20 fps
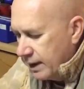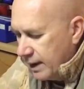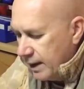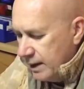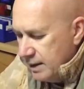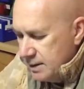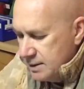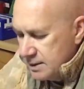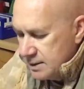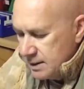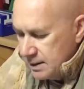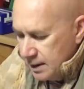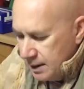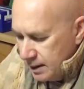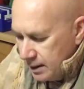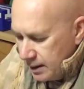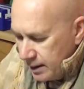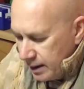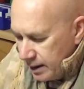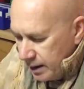case
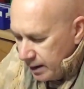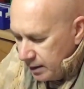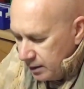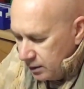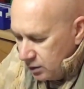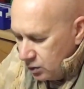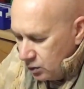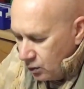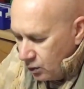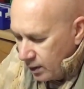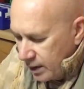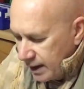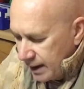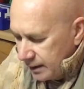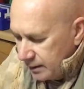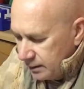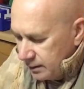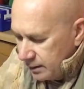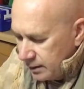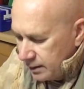and your
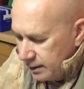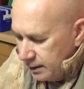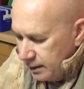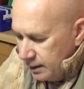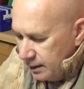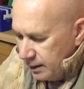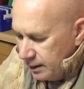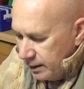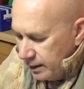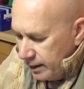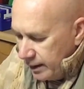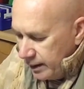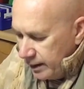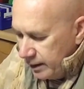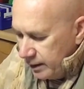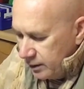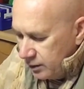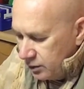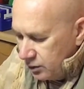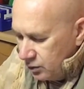cutter,
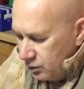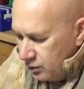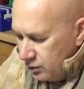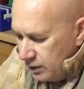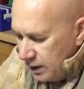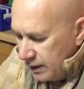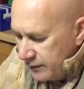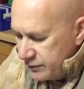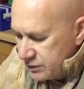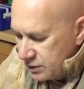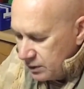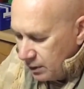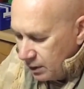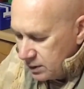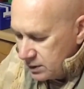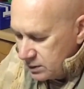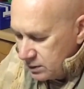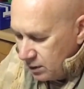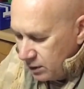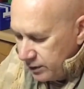and you
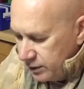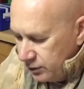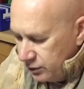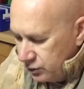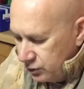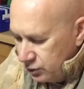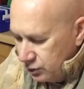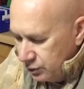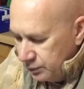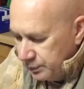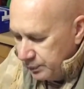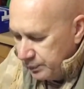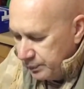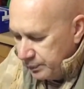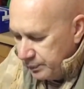are starting to